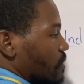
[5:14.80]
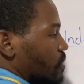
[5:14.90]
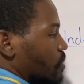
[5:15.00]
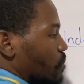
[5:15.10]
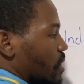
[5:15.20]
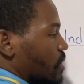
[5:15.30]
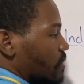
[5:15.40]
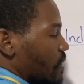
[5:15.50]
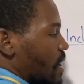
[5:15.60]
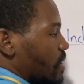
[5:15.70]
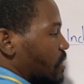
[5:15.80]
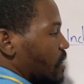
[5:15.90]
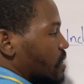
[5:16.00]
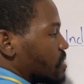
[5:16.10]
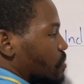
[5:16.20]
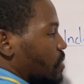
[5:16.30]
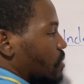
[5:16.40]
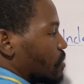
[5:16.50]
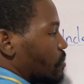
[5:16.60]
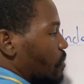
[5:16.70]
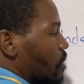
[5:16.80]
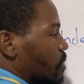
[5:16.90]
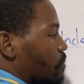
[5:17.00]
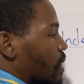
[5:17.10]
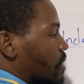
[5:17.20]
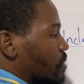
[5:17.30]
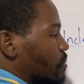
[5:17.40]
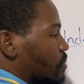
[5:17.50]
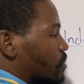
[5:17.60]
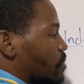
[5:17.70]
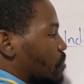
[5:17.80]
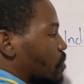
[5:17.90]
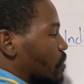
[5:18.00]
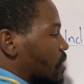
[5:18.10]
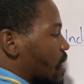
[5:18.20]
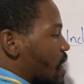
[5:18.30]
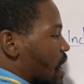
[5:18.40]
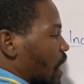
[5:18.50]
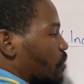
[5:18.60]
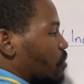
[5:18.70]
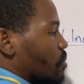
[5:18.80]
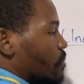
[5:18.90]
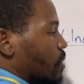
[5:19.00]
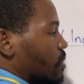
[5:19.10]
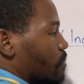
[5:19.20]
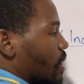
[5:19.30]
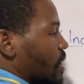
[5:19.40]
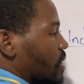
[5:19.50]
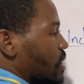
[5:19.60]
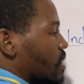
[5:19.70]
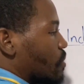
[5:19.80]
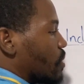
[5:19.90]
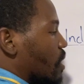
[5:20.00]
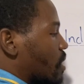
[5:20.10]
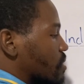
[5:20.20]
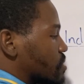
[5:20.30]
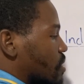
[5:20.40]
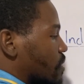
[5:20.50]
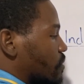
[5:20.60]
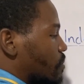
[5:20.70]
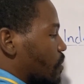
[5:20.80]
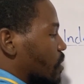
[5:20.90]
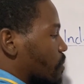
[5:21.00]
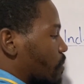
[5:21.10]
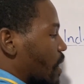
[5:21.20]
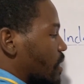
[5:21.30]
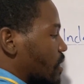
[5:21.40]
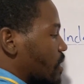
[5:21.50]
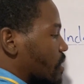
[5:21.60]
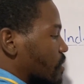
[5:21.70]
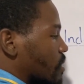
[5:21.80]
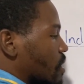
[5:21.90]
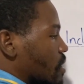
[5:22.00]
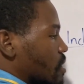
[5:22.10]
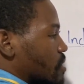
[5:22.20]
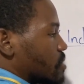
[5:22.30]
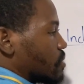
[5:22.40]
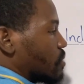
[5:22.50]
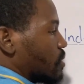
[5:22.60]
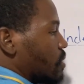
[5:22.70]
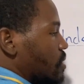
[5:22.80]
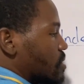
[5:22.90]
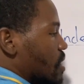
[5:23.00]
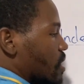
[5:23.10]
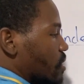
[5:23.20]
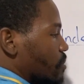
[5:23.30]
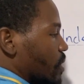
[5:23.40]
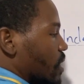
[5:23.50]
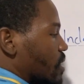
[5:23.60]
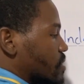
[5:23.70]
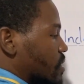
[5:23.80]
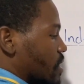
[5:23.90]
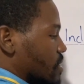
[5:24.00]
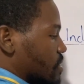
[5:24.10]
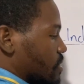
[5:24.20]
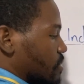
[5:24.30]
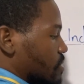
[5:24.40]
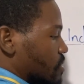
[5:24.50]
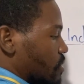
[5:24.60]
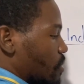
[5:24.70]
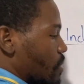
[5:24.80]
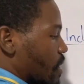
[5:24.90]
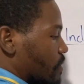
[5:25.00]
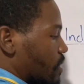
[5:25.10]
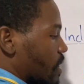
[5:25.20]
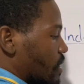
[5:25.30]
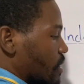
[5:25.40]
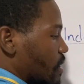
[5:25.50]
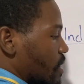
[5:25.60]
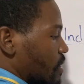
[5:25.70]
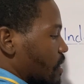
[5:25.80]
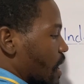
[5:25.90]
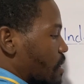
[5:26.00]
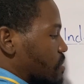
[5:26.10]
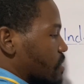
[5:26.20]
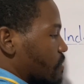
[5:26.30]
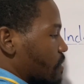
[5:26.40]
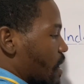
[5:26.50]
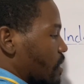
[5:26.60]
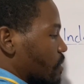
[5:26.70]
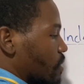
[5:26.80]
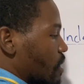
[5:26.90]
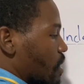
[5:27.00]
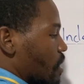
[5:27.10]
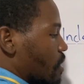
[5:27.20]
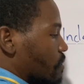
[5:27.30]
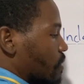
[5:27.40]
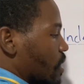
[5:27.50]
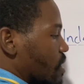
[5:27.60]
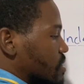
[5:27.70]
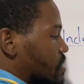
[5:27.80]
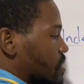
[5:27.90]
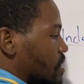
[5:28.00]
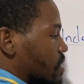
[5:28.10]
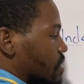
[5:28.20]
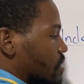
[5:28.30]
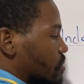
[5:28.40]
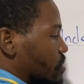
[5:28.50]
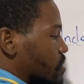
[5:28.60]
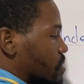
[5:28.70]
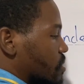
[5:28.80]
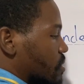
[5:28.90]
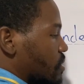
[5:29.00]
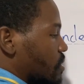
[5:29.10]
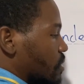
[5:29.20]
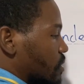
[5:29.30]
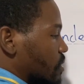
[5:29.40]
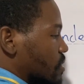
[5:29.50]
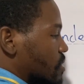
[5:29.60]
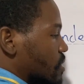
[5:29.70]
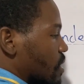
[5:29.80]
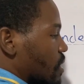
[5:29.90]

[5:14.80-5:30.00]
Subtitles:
we're dividing 10, so we need to multiply to remove it. And if we multiply it here, we also have to multiply it here. So these are going to be cancelled out. So now we have 10 times the value of cos theta, which is 30 degrees,